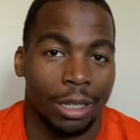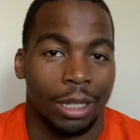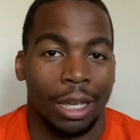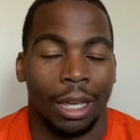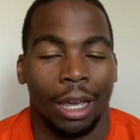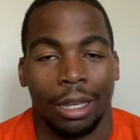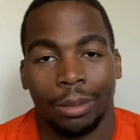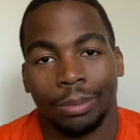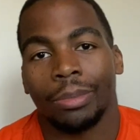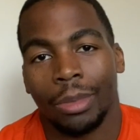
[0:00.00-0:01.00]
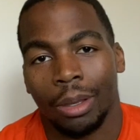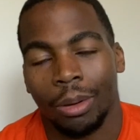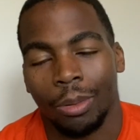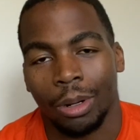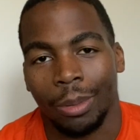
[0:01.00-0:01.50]
saying, hey,
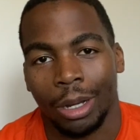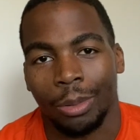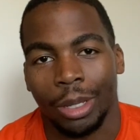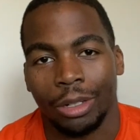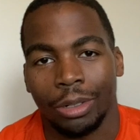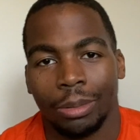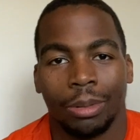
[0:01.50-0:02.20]
what am I gonna major in?